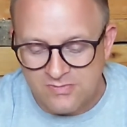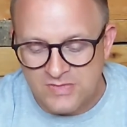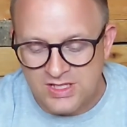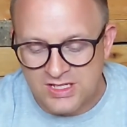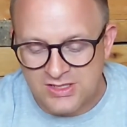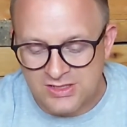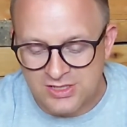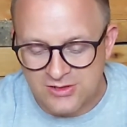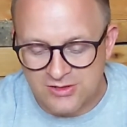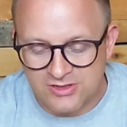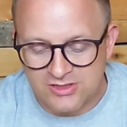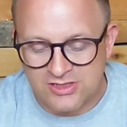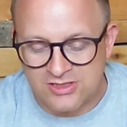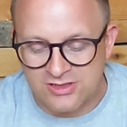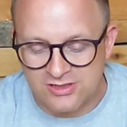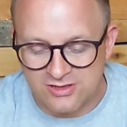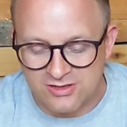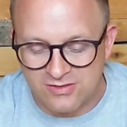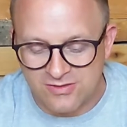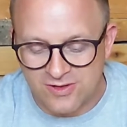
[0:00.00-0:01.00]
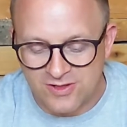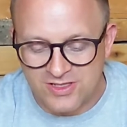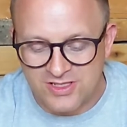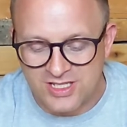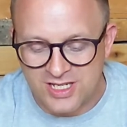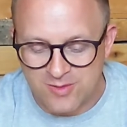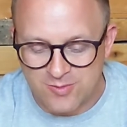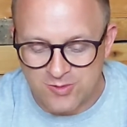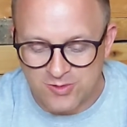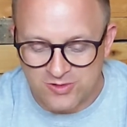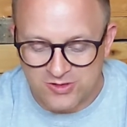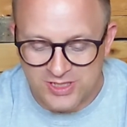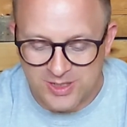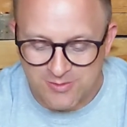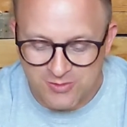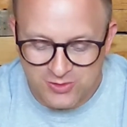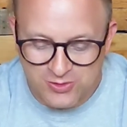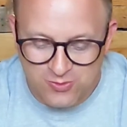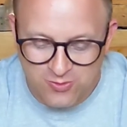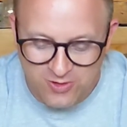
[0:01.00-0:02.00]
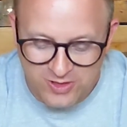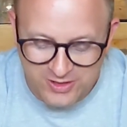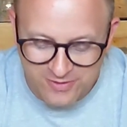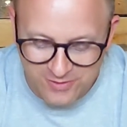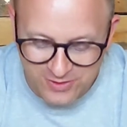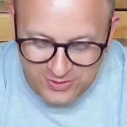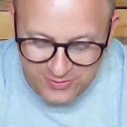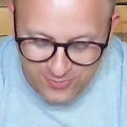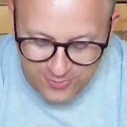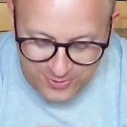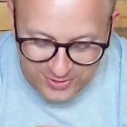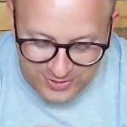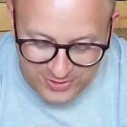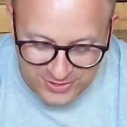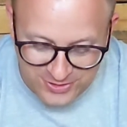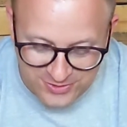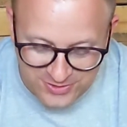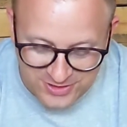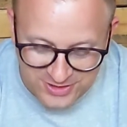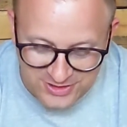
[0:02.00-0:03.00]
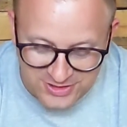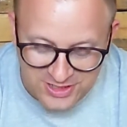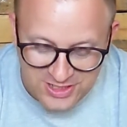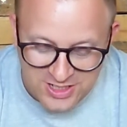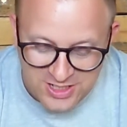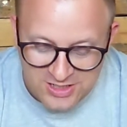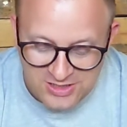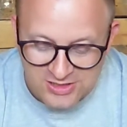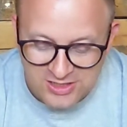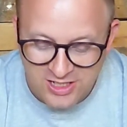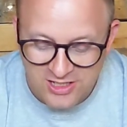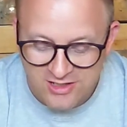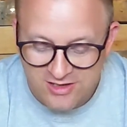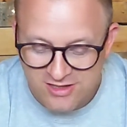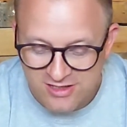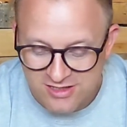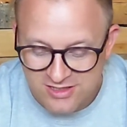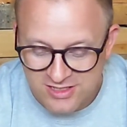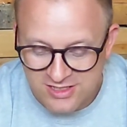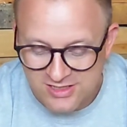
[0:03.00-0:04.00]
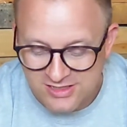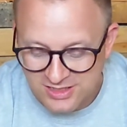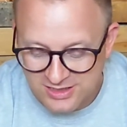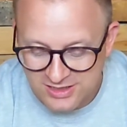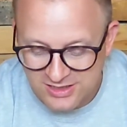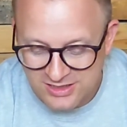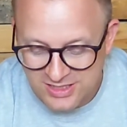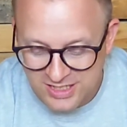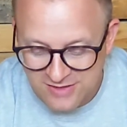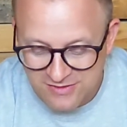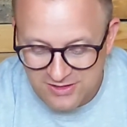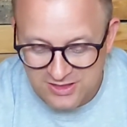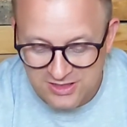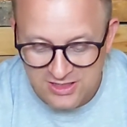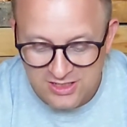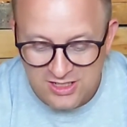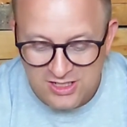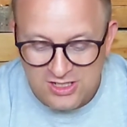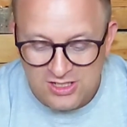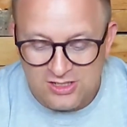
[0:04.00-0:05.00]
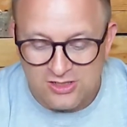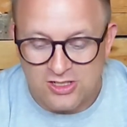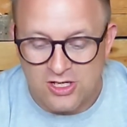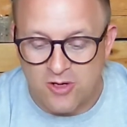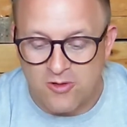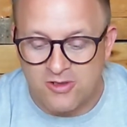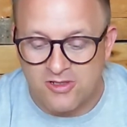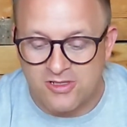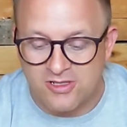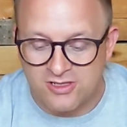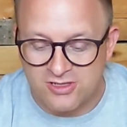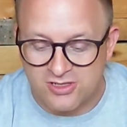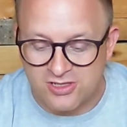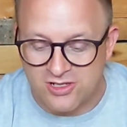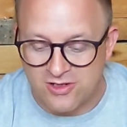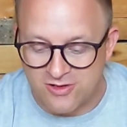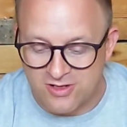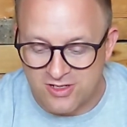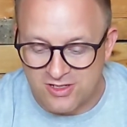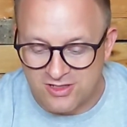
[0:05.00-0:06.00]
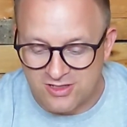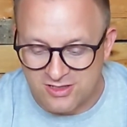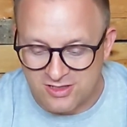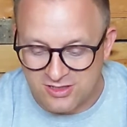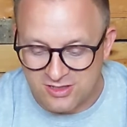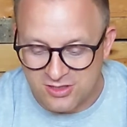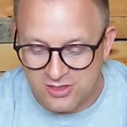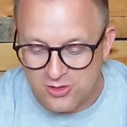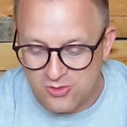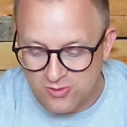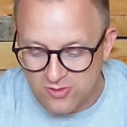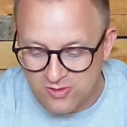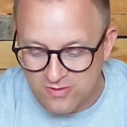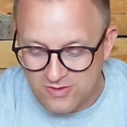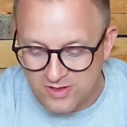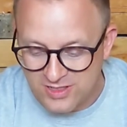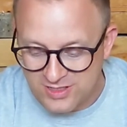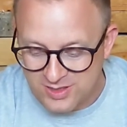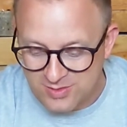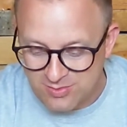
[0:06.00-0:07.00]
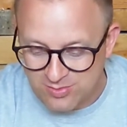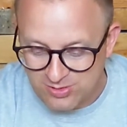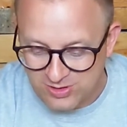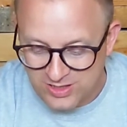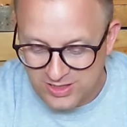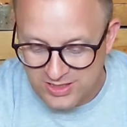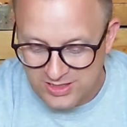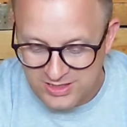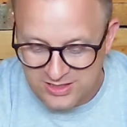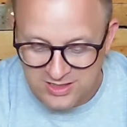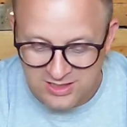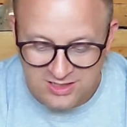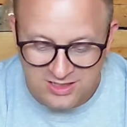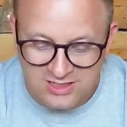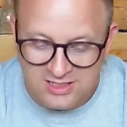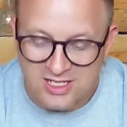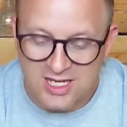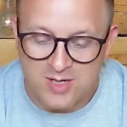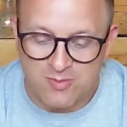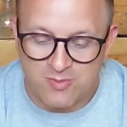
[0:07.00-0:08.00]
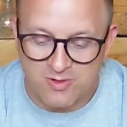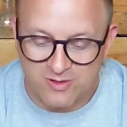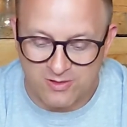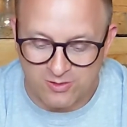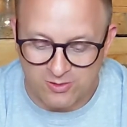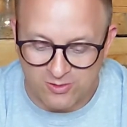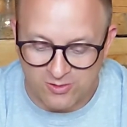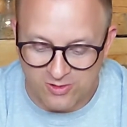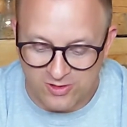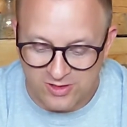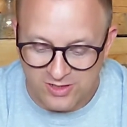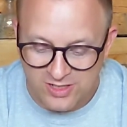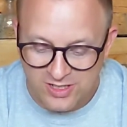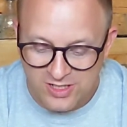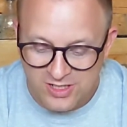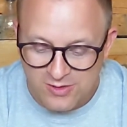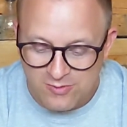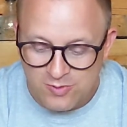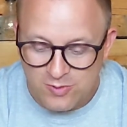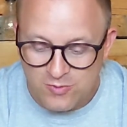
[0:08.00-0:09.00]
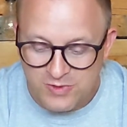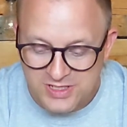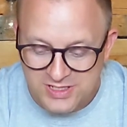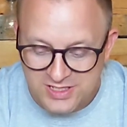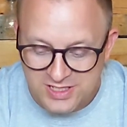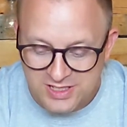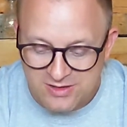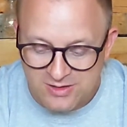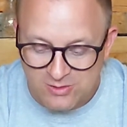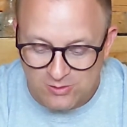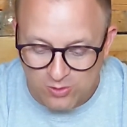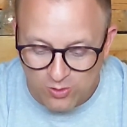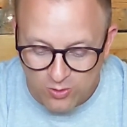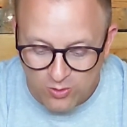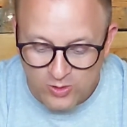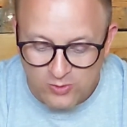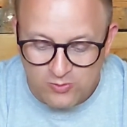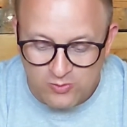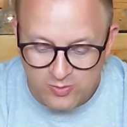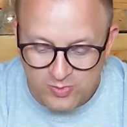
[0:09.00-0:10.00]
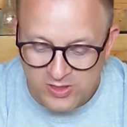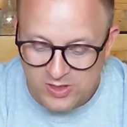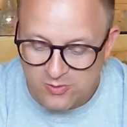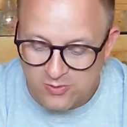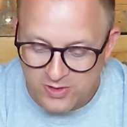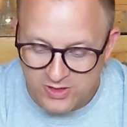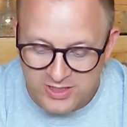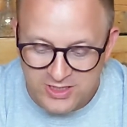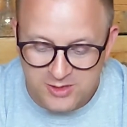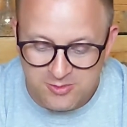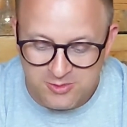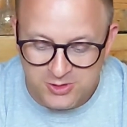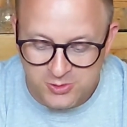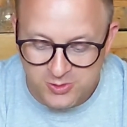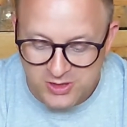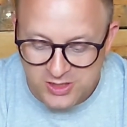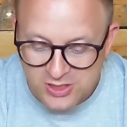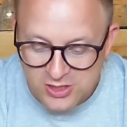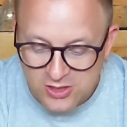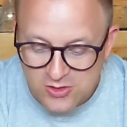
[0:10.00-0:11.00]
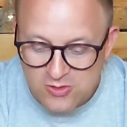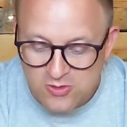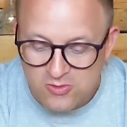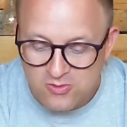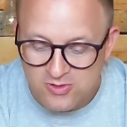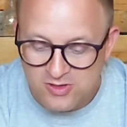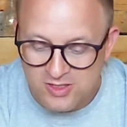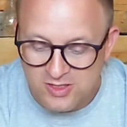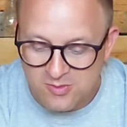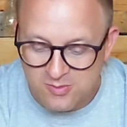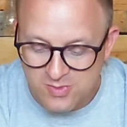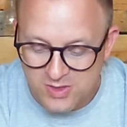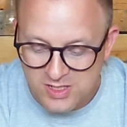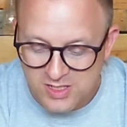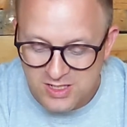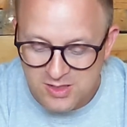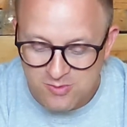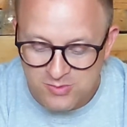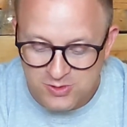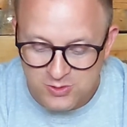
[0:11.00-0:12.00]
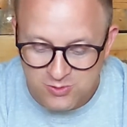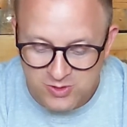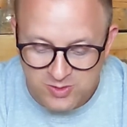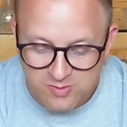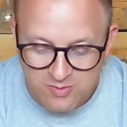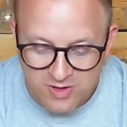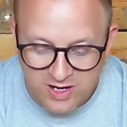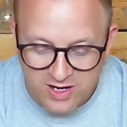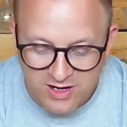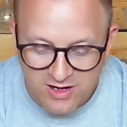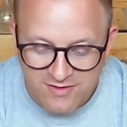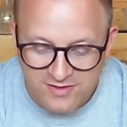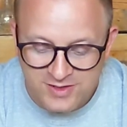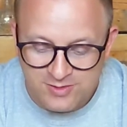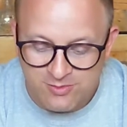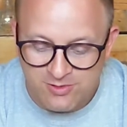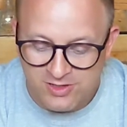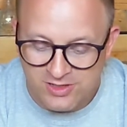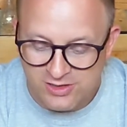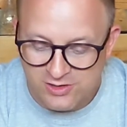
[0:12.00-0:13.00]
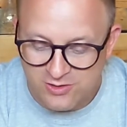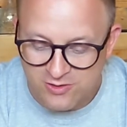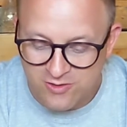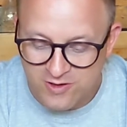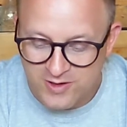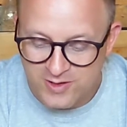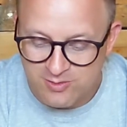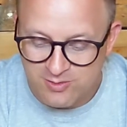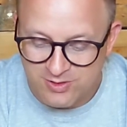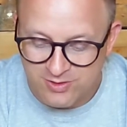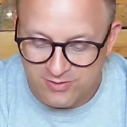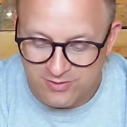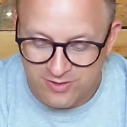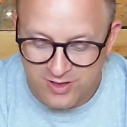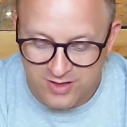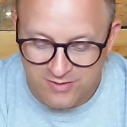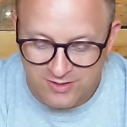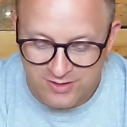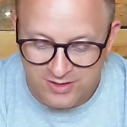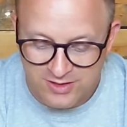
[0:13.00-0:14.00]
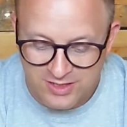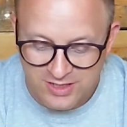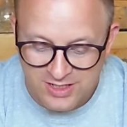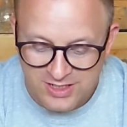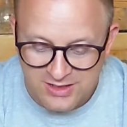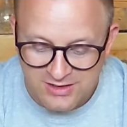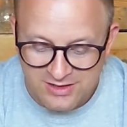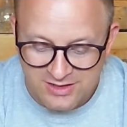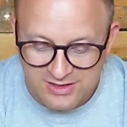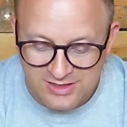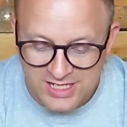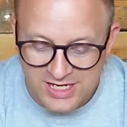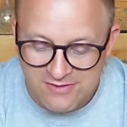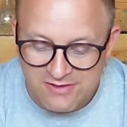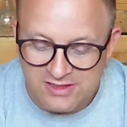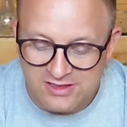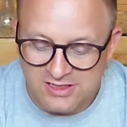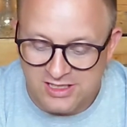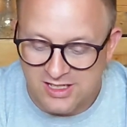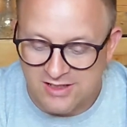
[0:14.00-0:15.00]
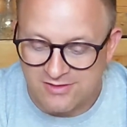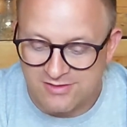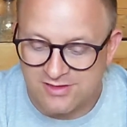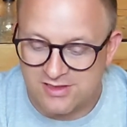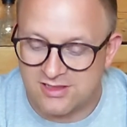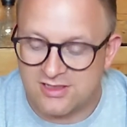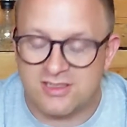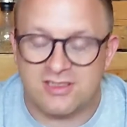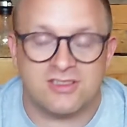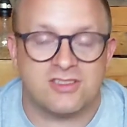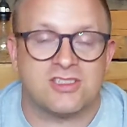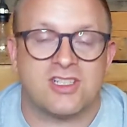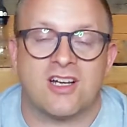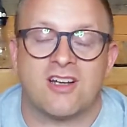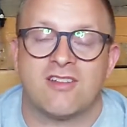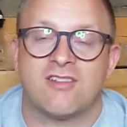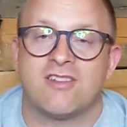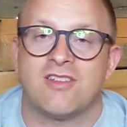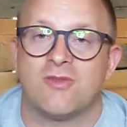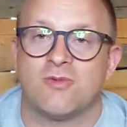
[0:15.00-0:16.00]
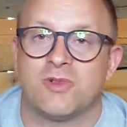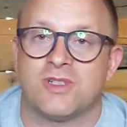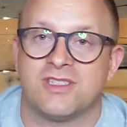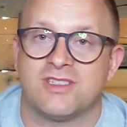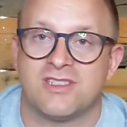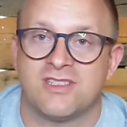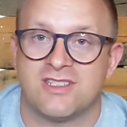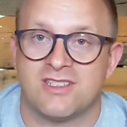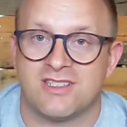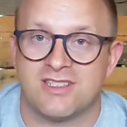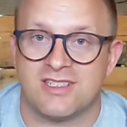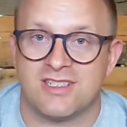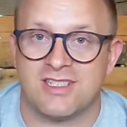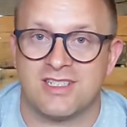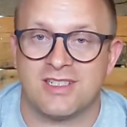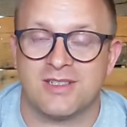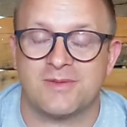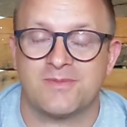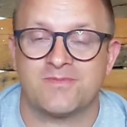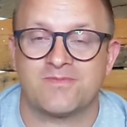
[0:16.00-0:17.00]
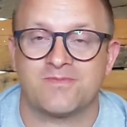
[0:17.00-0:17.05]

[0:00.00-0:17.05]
And so in 1 Samuel chapter 20, verse 42, it says, Jonathan then said to David, go in the assurance the two of us pledged the name of the Lord when we said, the Lord will be a witness between you and me and between my offspring and your offspring forever. Then David left and Jonathan went to the city.